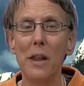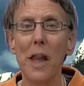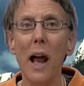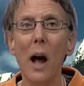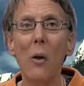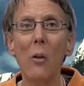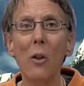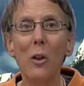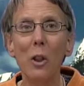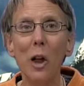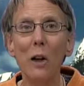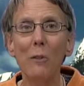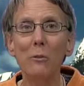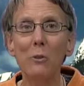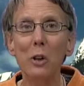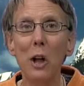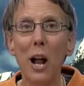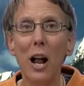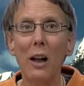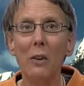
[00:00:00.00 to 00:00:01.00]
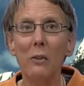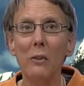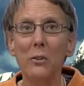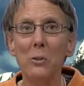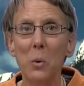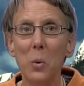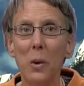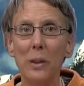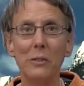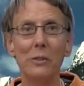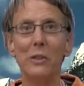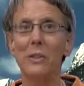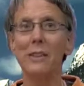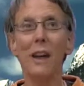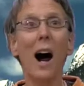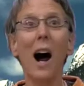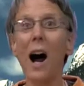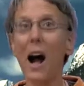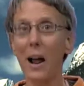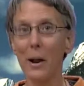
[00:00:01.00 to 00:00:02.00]
Now the love child is going to
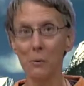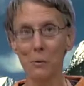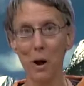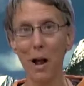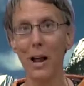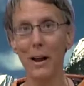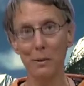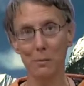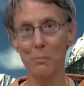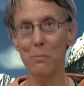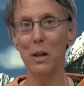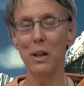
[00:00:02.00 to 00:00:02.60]
die, right?